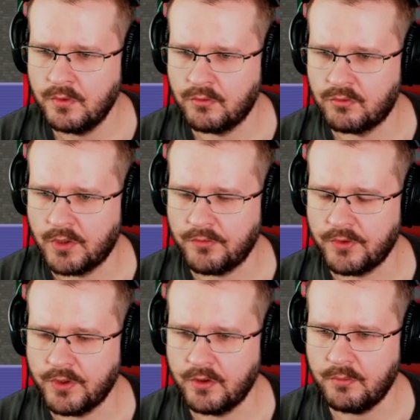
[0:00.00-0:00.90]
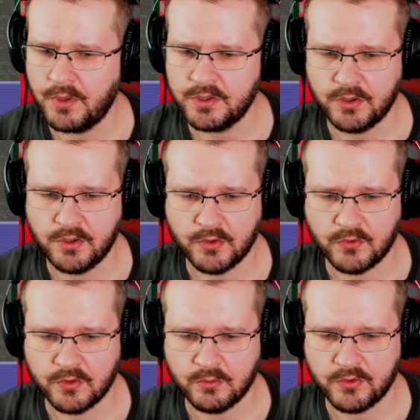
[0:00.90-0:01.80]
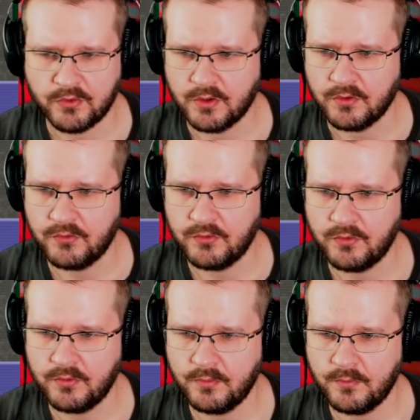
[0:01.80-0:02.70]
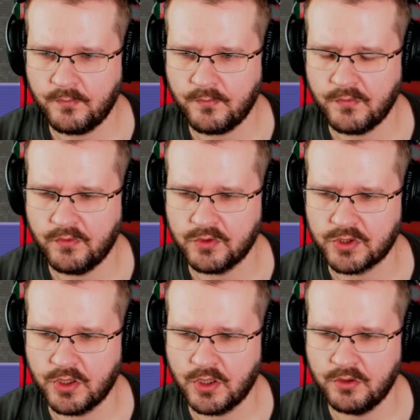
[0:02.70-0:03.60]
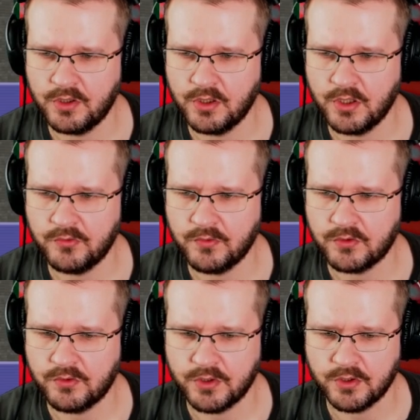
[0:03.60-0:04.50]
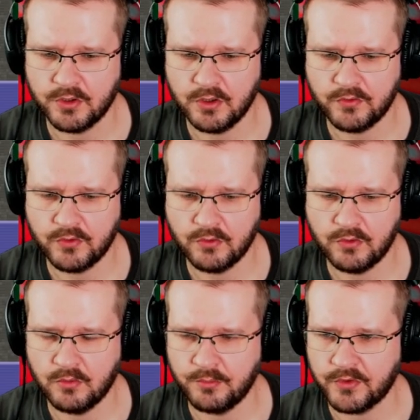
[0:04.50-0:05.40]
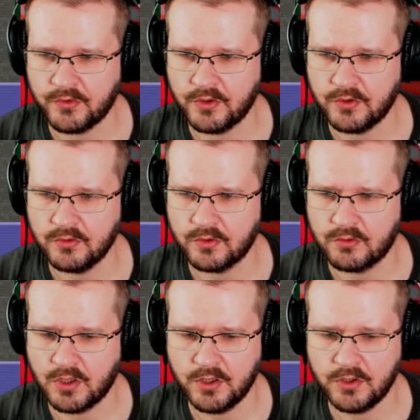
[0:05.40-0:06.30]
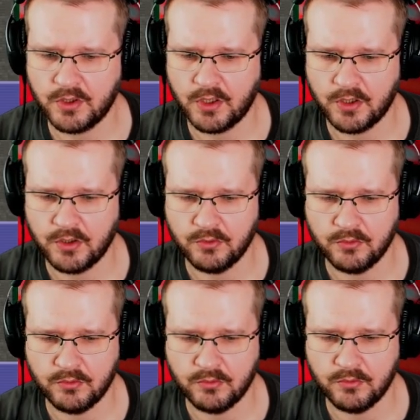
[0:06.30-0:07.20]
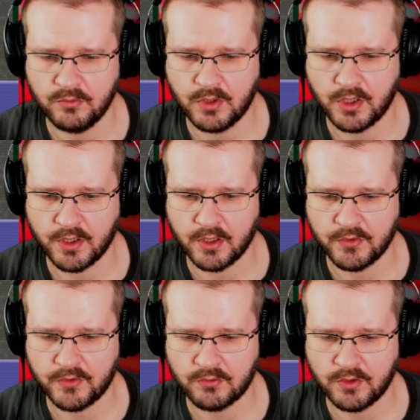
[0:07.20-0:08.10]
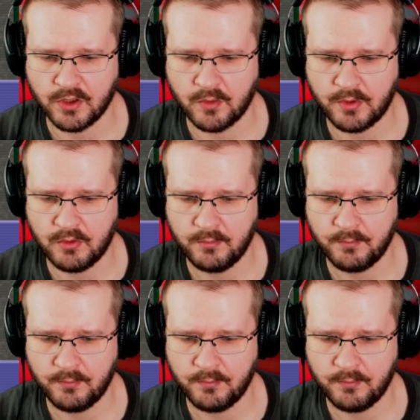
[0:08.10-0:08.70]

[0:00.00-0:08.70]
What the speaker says: rough there, but it didn't slow us enough. We've got a downhill leftward trending curve, so compensate to the right and do a little less than regular power.